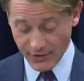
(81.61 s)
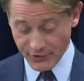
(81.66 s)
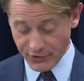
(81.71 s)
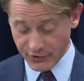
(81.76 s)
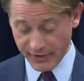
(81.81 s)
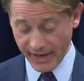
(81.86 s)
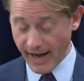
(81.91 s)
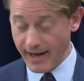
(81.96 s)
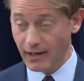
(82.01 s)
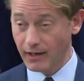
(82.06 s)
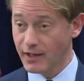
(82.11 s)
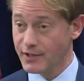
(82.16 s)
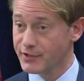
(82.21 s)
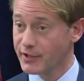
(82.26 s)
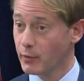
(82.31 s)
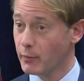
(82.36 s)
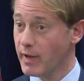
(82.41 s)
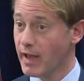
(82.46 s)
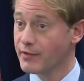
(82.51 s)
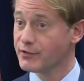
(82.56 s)
It's scandalous
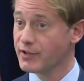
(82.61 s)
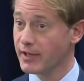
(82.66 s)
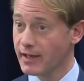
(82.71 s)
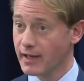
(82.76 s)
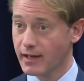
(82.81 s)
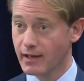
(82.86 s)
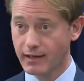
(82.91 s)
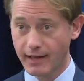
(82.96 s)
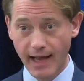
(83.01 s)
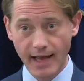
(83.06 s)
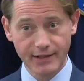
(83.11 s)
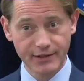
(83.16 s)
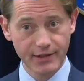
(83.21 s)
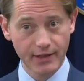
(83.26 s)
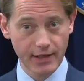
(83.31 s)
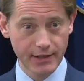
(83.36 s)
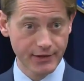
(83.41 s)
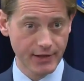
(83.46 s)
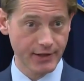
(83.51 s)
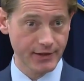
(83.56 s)
that we have second-class
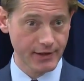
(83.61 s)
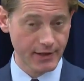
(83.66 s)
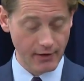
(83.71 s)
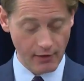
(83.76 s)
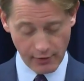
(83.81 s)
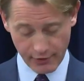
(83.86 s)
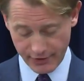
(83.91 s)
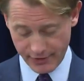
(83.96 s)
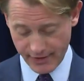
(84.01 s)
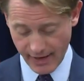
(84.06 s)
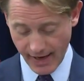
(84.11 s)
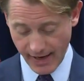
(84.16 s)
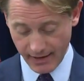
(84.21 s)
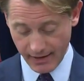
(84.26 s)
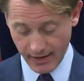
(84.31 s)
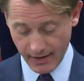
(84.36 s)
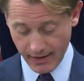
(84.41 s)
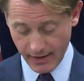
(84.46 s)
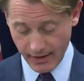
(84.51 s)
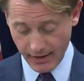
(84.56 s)
citizens in our state
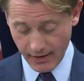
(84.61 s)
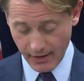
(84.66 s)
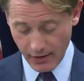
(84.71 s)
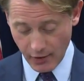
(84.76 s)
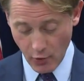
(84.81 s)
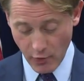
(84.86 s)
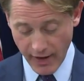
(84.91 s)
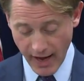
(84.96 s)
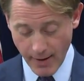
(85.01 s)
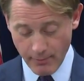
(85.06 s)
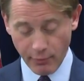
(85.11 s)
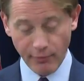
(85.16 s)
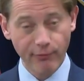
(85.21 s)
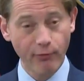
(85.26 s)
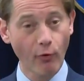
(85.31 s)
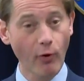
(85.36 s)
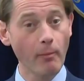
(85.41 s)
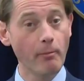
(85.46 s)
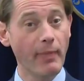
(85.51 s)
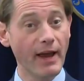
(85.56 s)
who can't
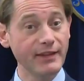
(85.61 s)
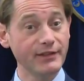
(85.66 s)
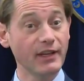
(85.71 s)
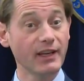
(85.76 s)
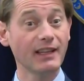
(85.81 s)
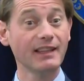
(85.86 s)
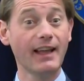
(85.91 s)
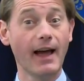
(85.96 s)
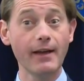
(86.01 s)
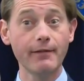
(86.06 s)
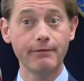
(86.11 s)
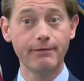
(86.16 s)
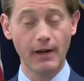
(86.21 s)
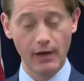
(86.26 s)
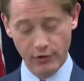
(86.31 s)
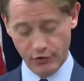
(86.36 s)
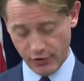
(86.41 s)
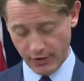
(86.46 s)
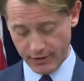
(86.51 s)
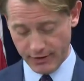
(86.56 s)
perform basic life
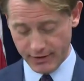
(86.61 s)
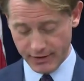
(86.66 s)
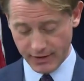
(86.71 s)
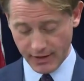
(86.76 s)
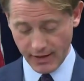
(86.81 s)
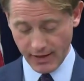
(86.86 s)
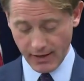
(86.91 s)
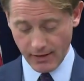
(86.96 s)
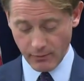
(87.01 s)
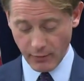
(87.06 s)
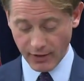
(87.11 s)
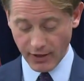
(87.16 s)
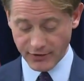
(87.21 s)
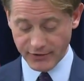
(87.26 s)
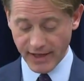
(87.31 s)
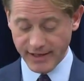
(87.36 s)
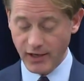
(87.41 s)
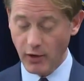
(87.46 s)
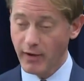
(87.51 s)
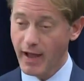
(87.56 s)
functions because
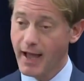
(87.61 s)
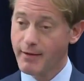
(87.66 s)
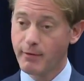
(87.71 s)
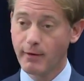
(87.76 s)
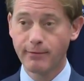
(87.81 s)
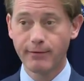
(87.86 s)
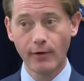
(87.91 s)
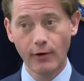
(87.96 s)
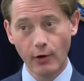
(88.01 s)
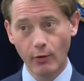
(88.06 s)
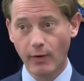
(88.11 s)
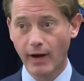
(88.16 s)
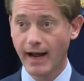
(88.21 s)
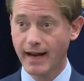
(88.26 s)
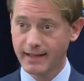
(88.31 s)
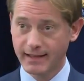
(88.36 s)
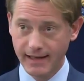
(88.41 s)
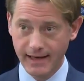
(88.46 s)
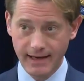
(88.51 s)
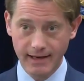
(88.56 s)
they don't have a photo
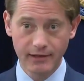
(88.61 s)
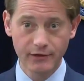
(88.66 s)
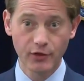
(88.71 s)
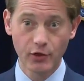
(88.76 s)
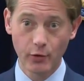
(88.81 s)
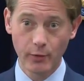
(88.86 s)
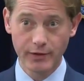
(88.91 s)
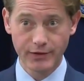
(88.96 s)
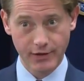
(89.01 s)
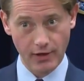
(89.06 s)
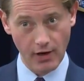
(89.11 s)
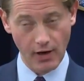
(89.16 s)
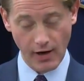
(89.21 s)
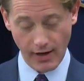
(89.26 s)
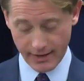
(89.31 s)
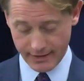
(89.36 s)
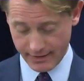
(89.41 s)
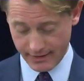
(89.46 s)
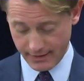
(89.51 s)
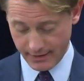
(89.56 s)
ID due to its
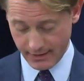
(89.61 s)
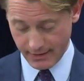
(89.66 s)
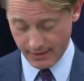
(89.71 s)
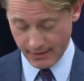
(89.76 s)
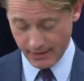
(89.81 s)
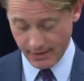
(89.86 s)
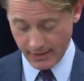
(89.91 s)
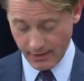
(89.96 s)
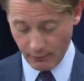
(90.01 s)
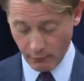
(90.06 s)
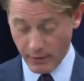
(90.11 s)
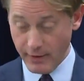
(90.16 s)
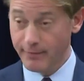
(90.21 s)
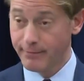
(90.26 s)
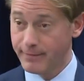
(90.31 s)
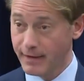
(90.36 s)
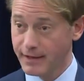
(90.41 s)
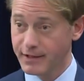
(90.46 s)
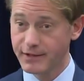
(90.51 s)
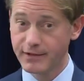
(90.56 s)
cost. We've
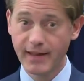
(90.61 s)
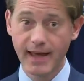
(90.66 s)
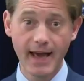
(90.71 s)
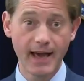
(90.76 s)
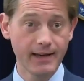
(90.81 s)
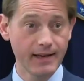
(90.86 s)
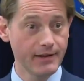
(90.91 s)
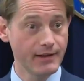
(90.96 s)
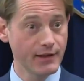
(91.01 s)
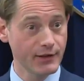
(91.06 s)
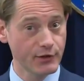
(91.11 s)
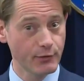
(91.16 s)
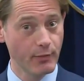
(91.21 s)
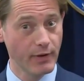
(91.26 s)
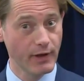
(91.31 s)
fixed that in this